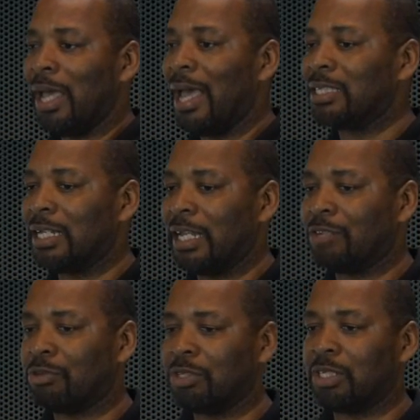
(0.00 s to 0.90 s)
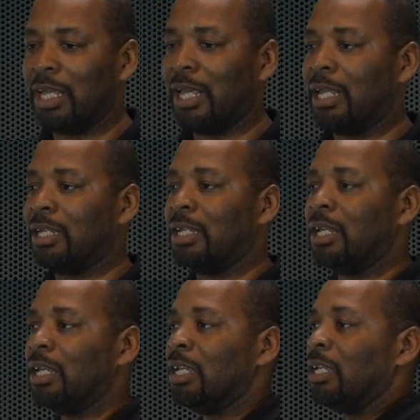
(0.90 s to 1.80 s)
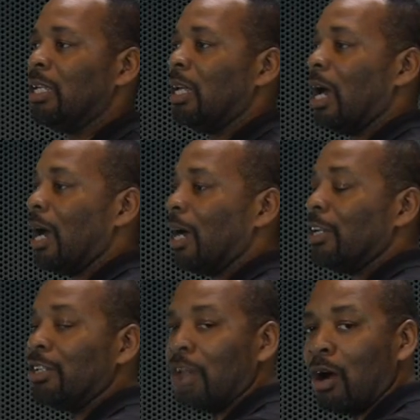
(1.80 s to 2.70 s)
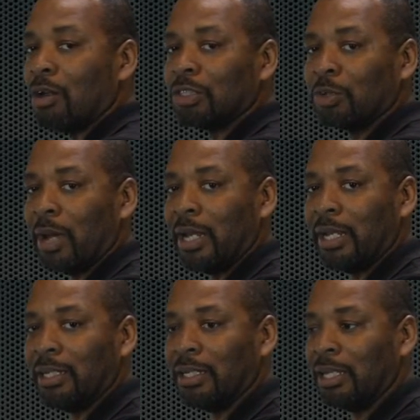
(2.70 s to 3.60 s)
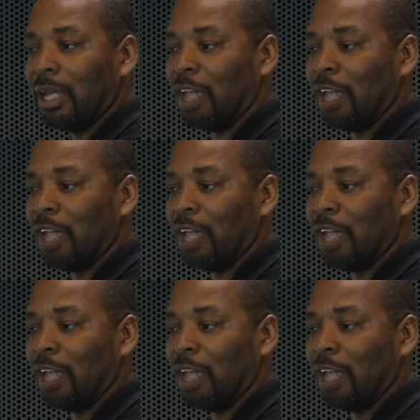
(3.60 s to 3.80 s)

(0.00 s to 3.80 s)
has an interest in dog training,